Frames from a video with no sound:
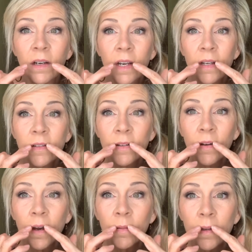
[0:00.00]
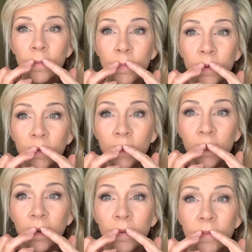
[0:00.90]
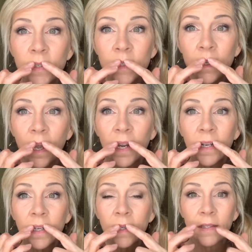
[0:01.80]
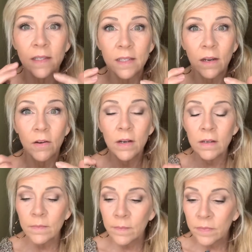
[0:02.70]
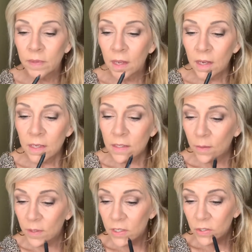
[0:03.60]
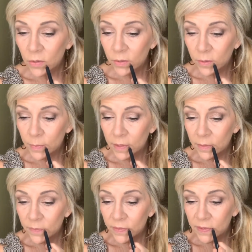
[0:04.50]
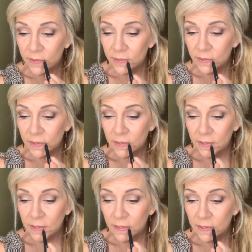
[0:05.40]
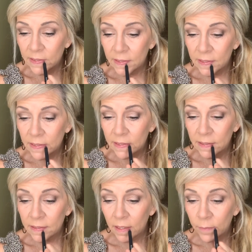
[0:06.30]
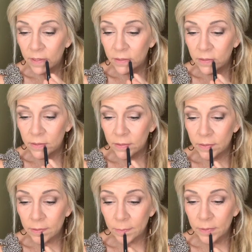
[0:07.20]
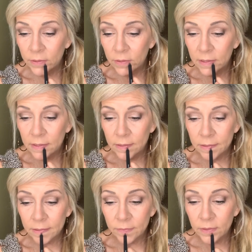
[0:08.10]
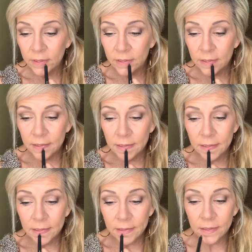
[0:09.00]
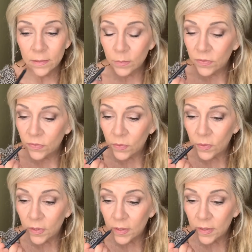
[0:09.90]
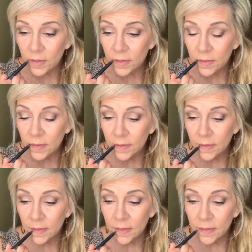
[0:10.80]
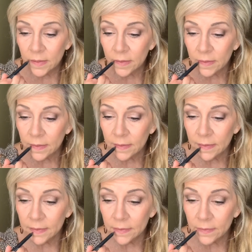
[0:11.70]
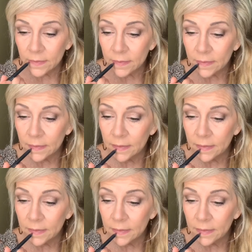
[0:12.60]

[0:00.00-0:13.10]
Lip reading: So I'm going to build it up just slightly in this area. So I'm going to start on the bottom first. And make sure you sharpen your liners. I've already done that before I started.